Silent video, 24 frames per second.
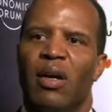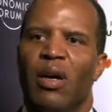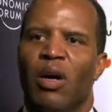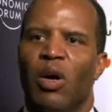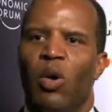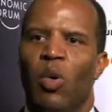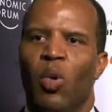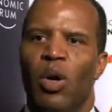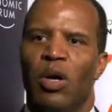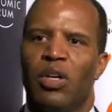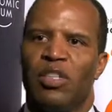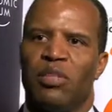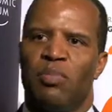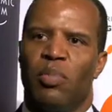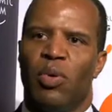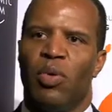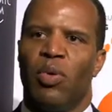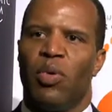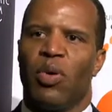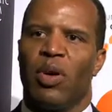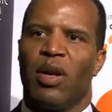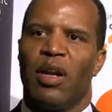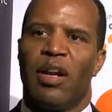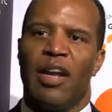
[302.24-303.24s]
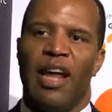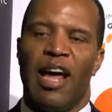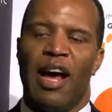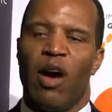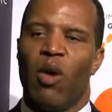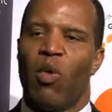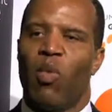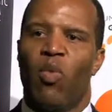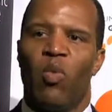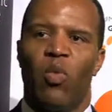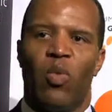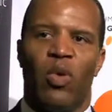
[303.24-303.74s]
was born. And
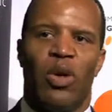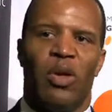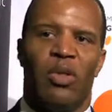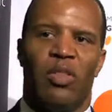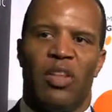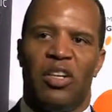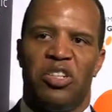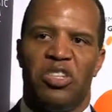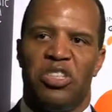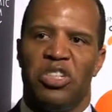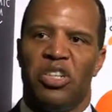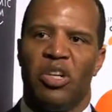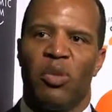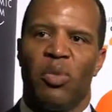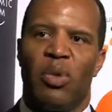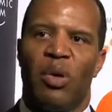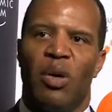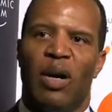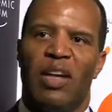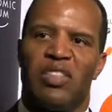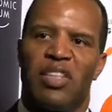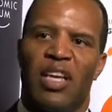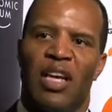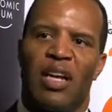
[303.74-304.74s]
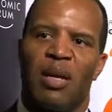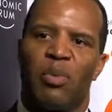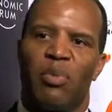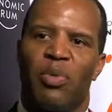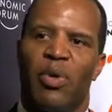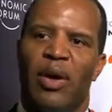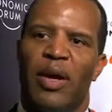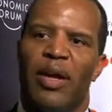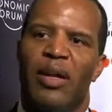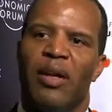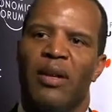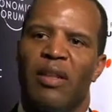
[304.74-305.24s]
now this year we will
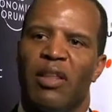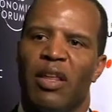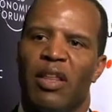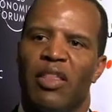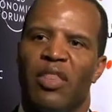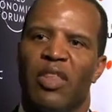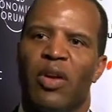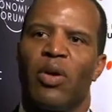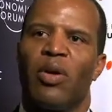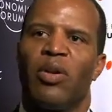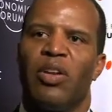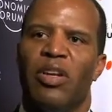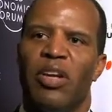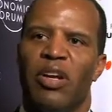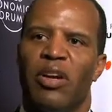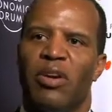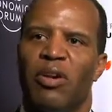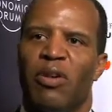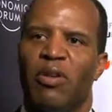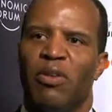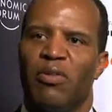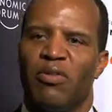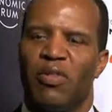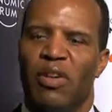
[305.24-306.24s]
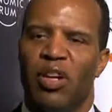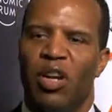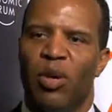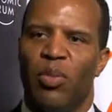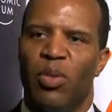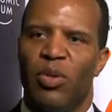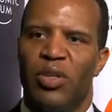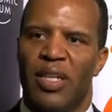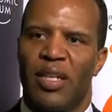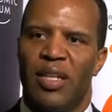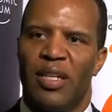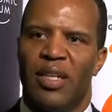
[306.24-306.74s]
celebrate the 3rd year of
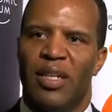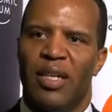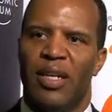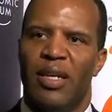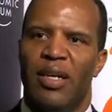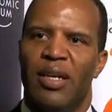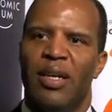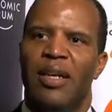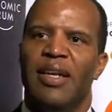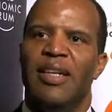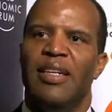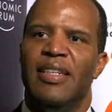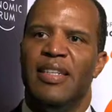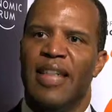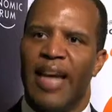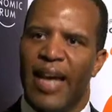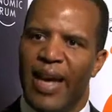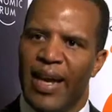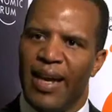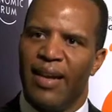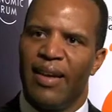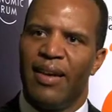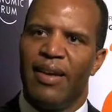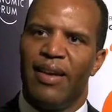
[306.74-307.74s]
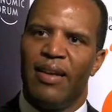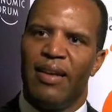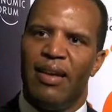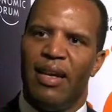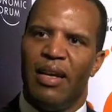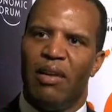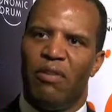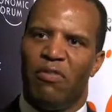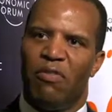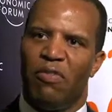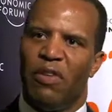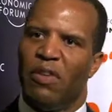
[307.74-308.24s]
Global Dignity Day
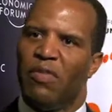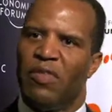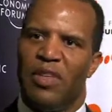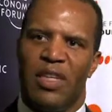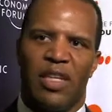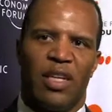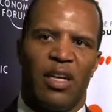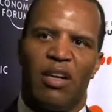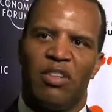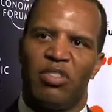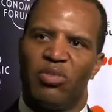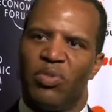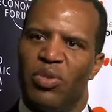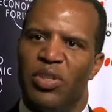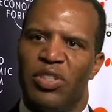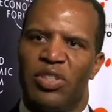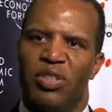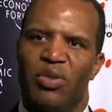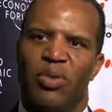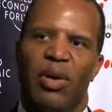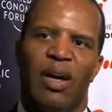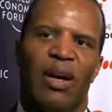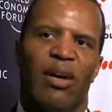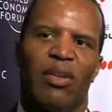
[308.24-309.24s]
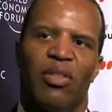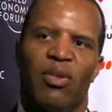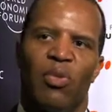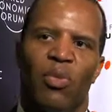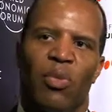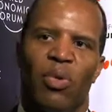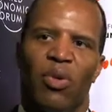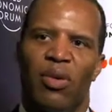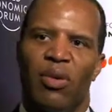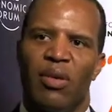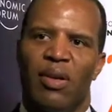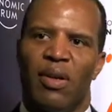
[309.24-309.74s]
in 50 countries around the
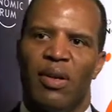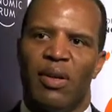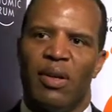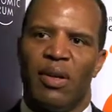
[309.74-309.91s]
world,